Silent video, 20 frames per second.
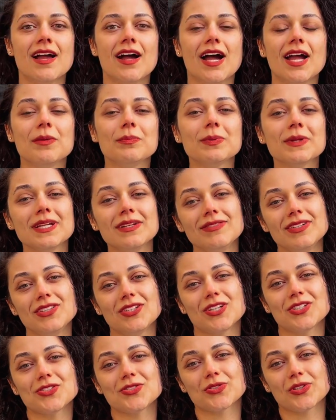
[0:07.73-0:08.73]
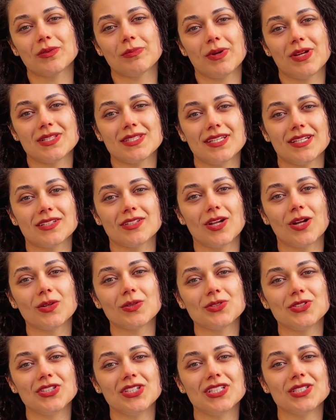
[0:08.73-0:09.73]
I believe industrial
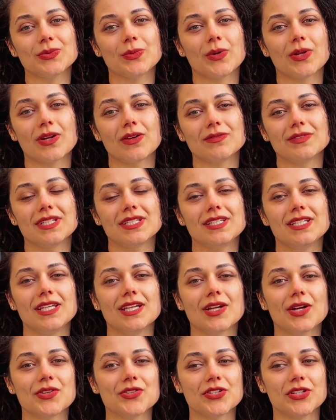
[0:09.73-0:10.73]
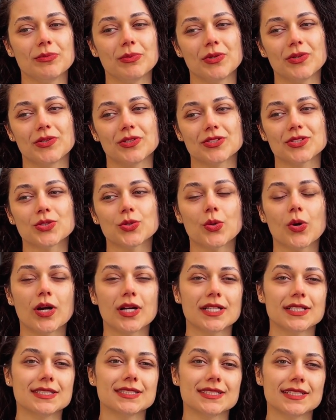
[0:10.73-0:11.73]
biotechnology is one of the key contributors
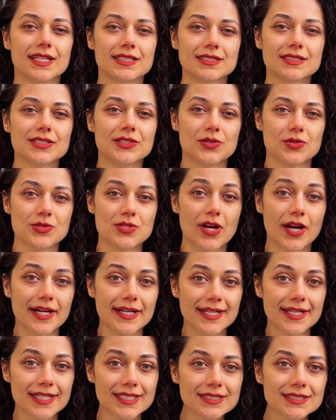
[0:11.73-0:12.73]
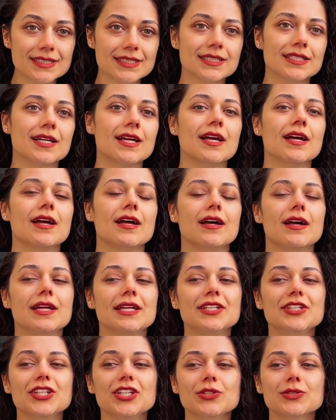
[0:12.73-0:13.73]
towards net zero targets. Uh,
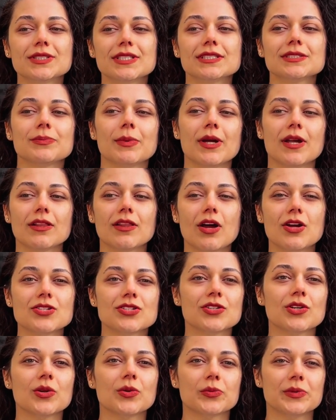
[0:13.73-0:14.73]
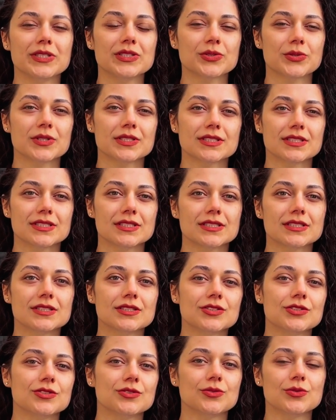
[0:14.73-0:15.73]
it uses biological resources
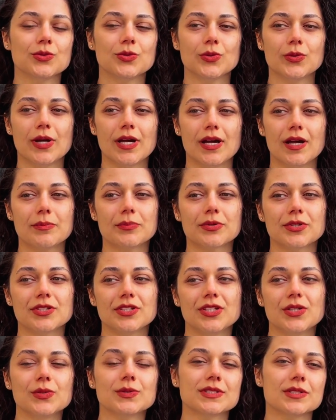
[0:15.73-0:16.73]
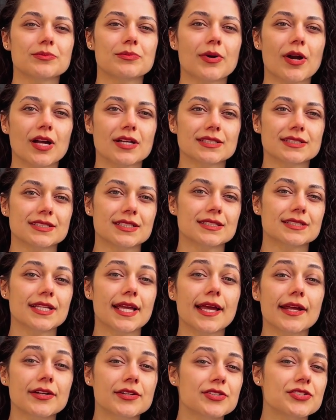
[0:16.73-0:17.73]
to uh, produce and process
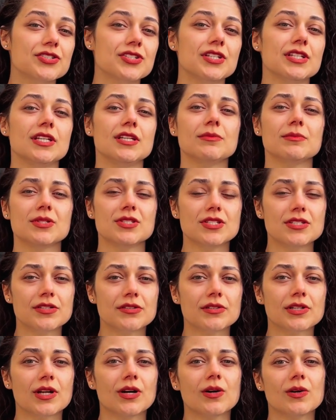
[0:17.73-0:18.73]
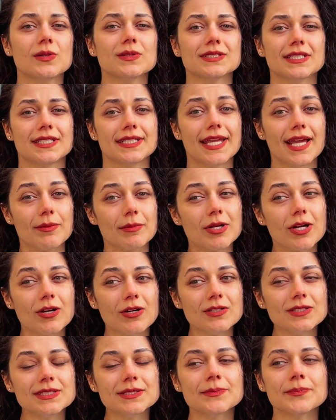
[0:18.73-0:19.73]
energy, materials, and
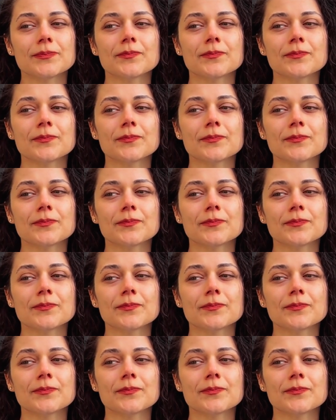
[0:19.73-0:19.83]
chemicals.